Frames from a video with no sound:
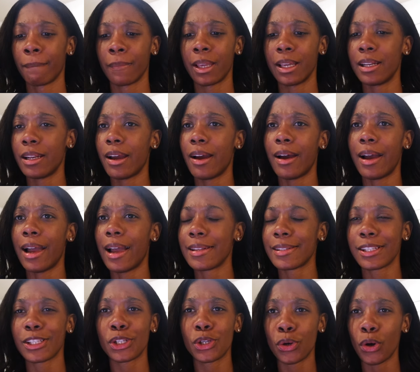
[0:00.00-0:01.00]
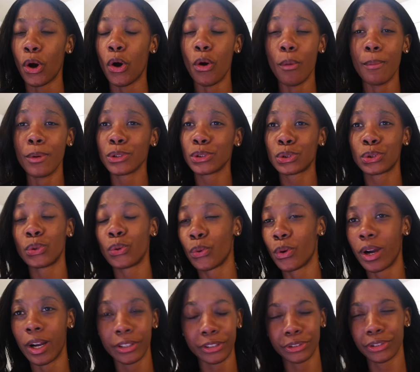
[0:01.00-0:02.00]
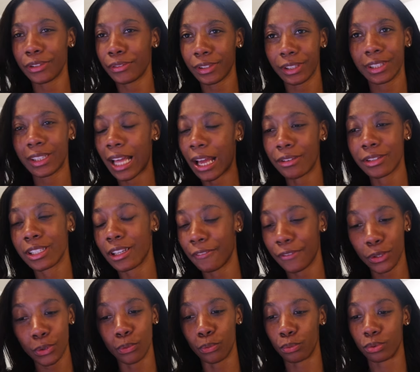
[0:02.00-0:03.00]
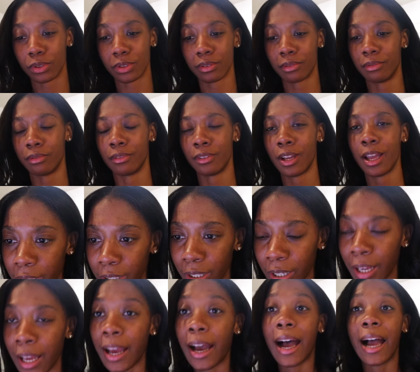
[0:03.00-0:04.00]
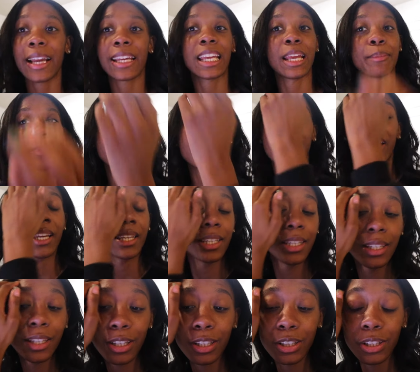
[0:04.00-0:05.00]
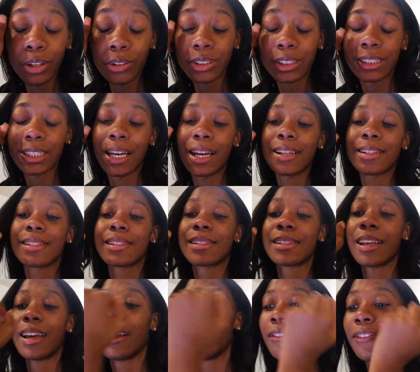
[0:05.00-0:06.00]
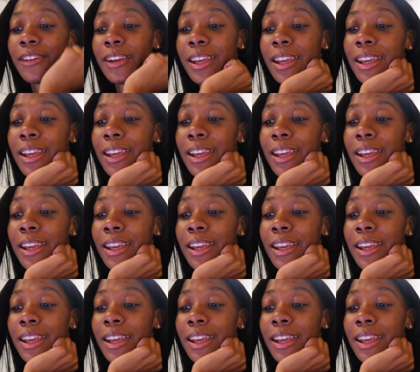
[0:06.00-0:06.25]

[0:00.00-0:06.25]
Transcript: And now it has almost 200,000 views. I can't believe Ikea closes at 7.